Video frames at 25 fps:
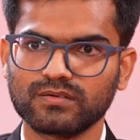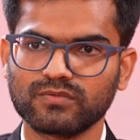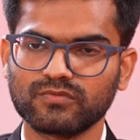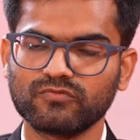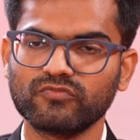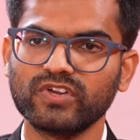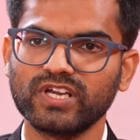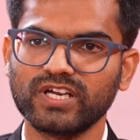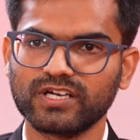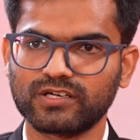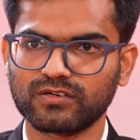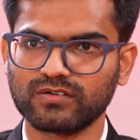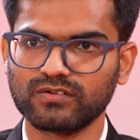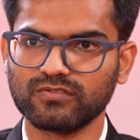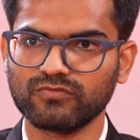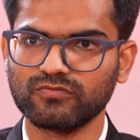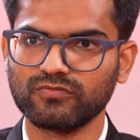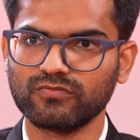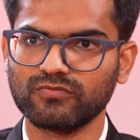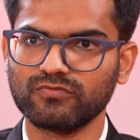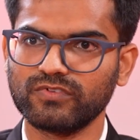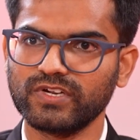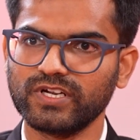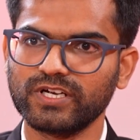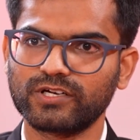design wheat,
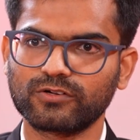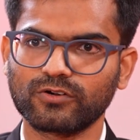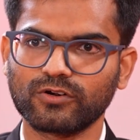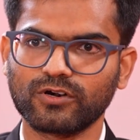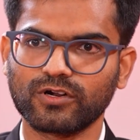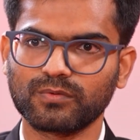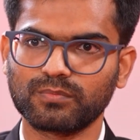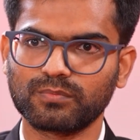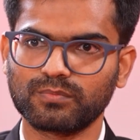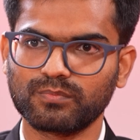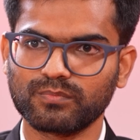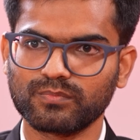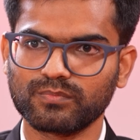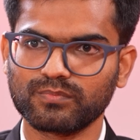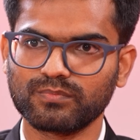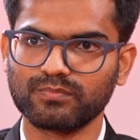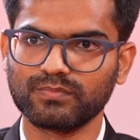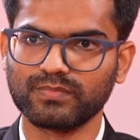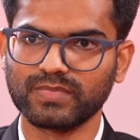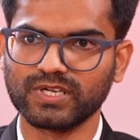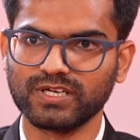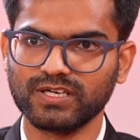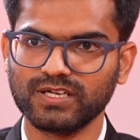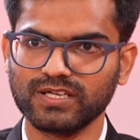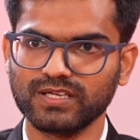this? Wheat crop.
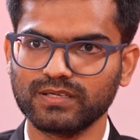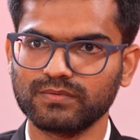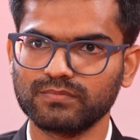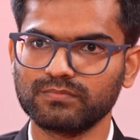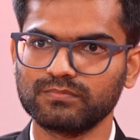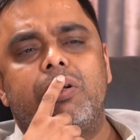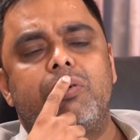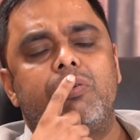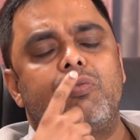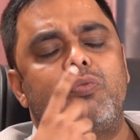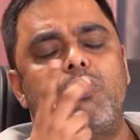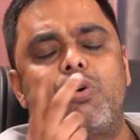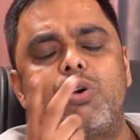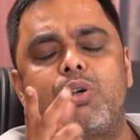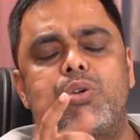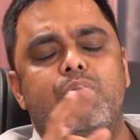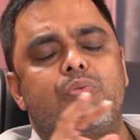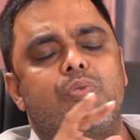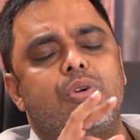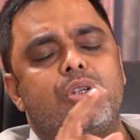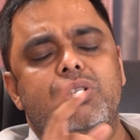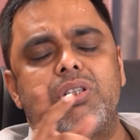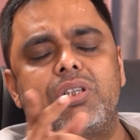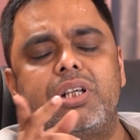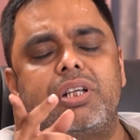Mainly. What
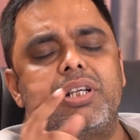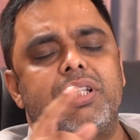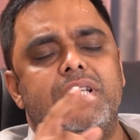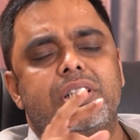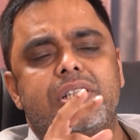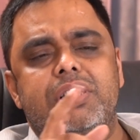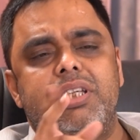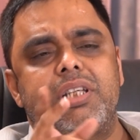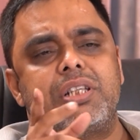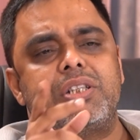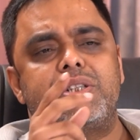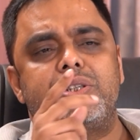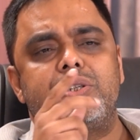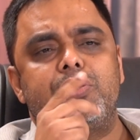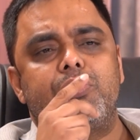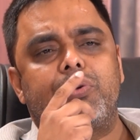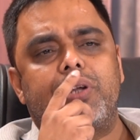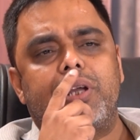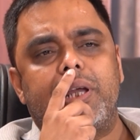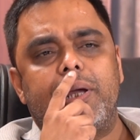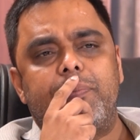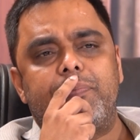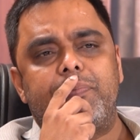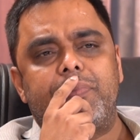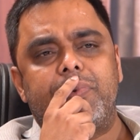was the distance you
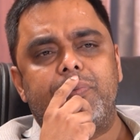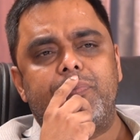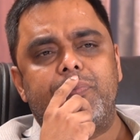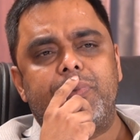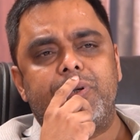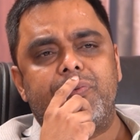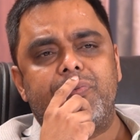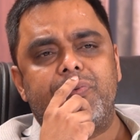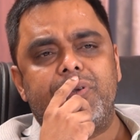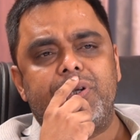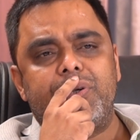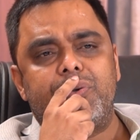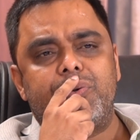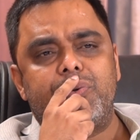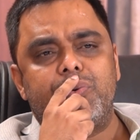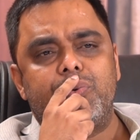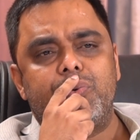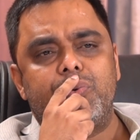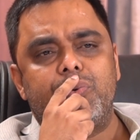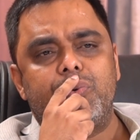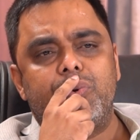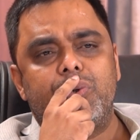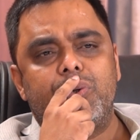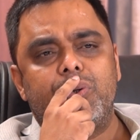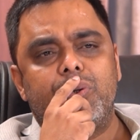kept between
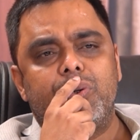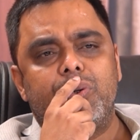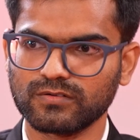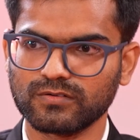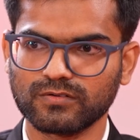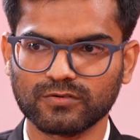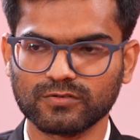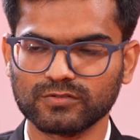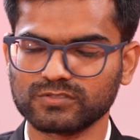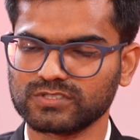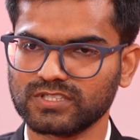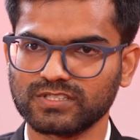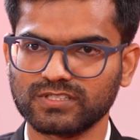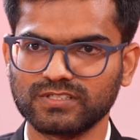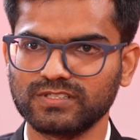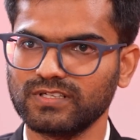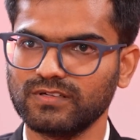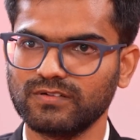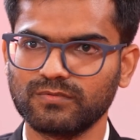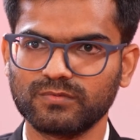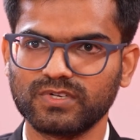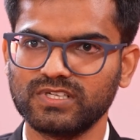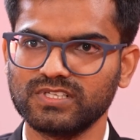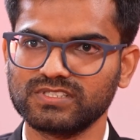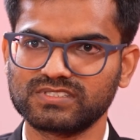two? No, sir.
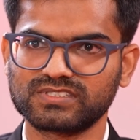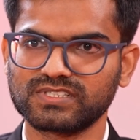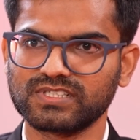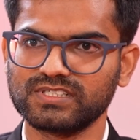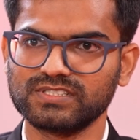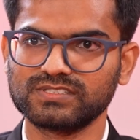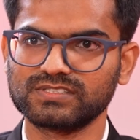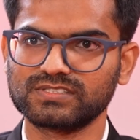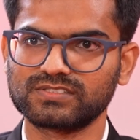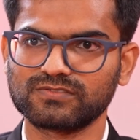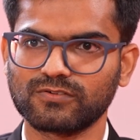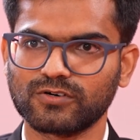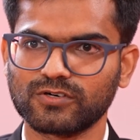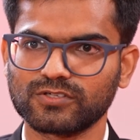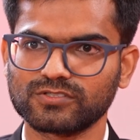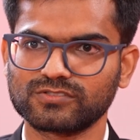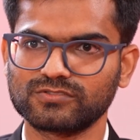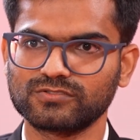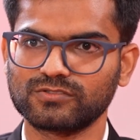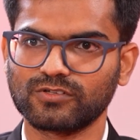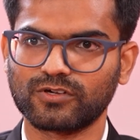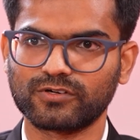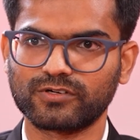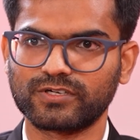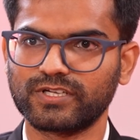Distance was
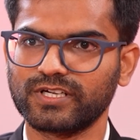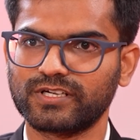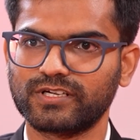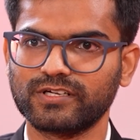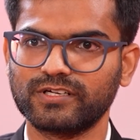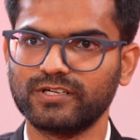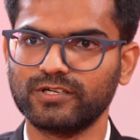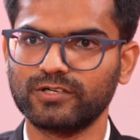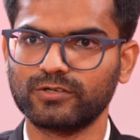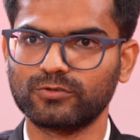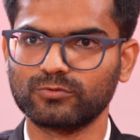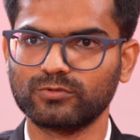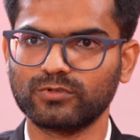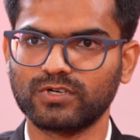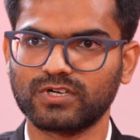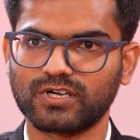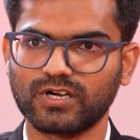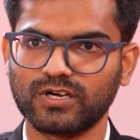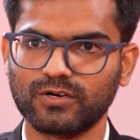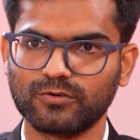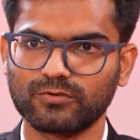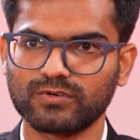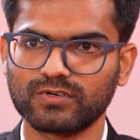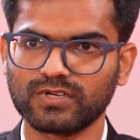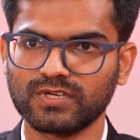not taken into the
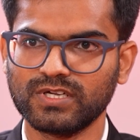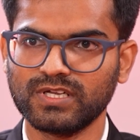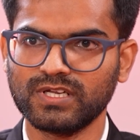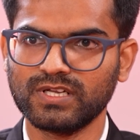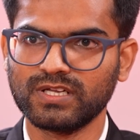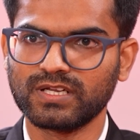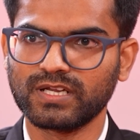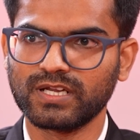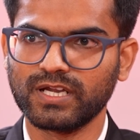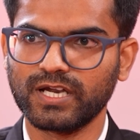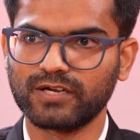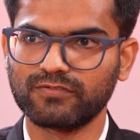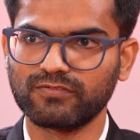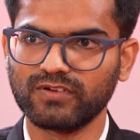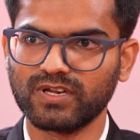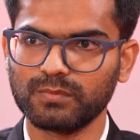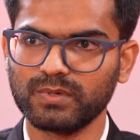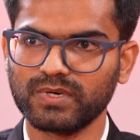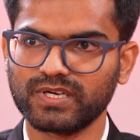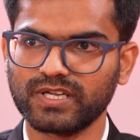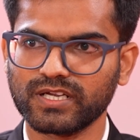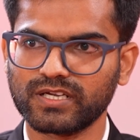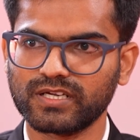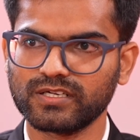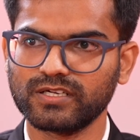account. It will
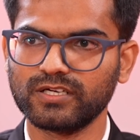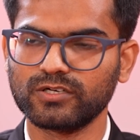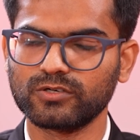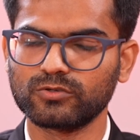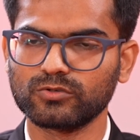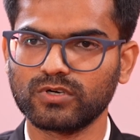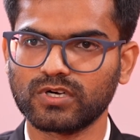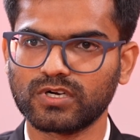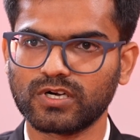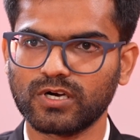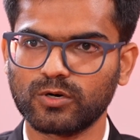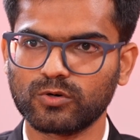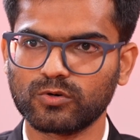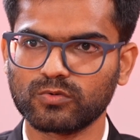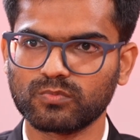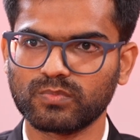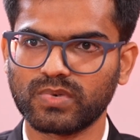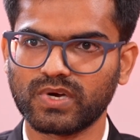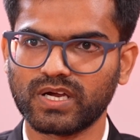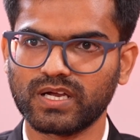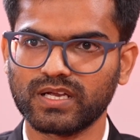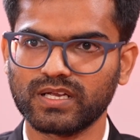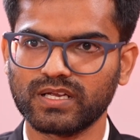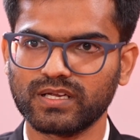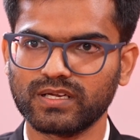be taken into account
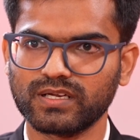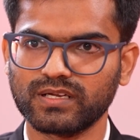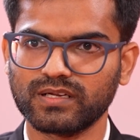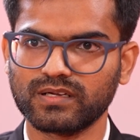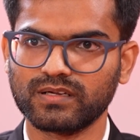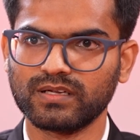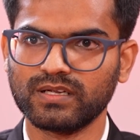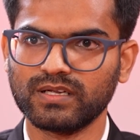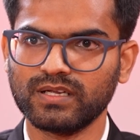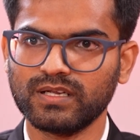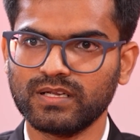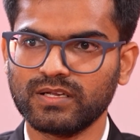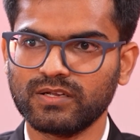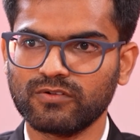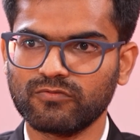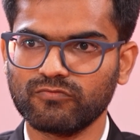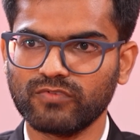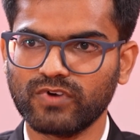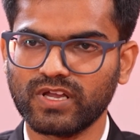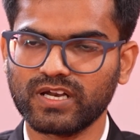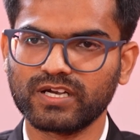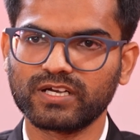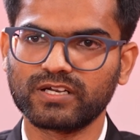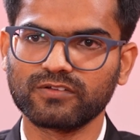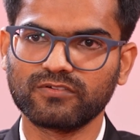by
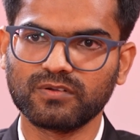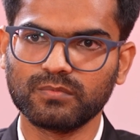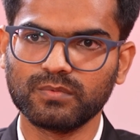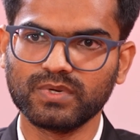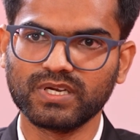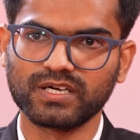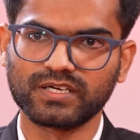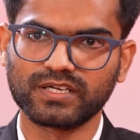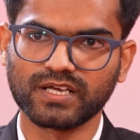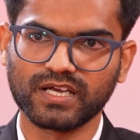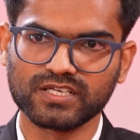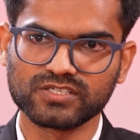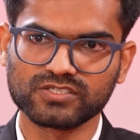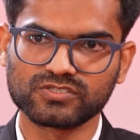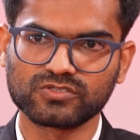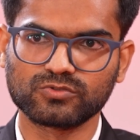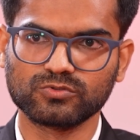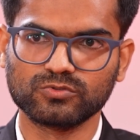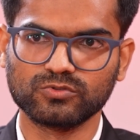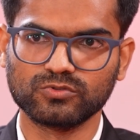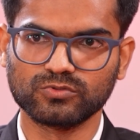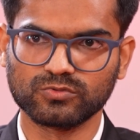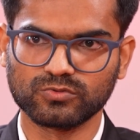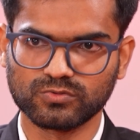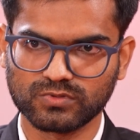when it will be attached
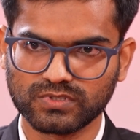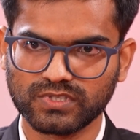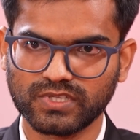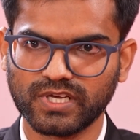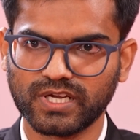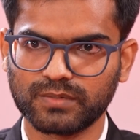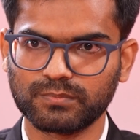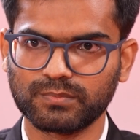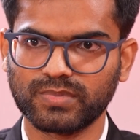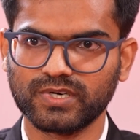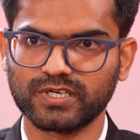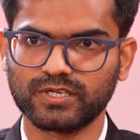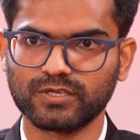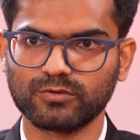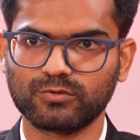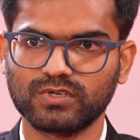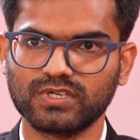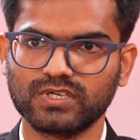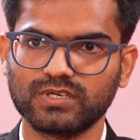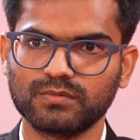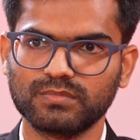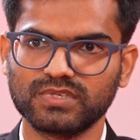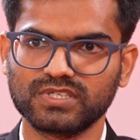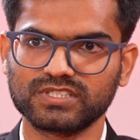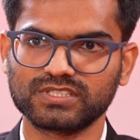to that
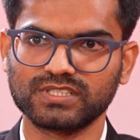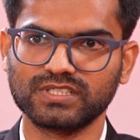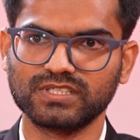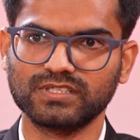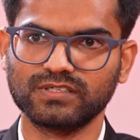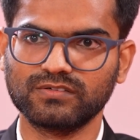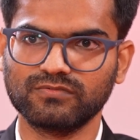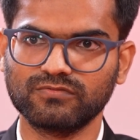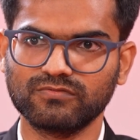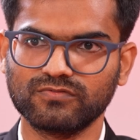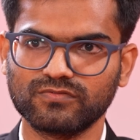particular machine.